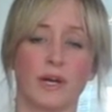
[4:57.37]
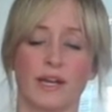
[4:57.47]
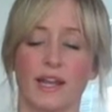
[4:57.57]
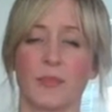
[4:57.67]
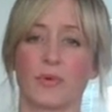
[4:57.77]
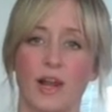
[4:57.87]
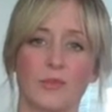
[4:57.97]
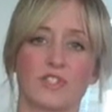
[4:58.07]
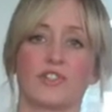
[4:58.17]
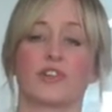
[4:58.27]
but I
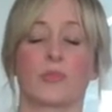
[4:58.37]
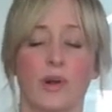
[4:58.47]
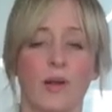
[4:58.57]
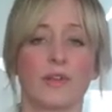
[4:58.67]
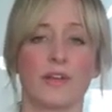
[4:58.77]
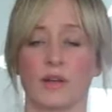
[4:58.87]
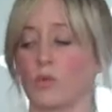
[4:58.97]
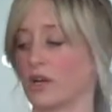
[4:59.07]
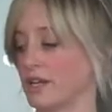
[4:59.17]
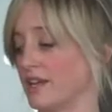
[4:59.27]
promise you, you're probably going to
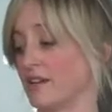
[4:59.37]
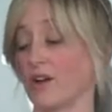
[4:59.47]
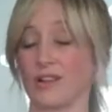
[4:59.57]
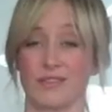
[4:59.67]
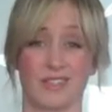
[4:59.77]
want to eat all of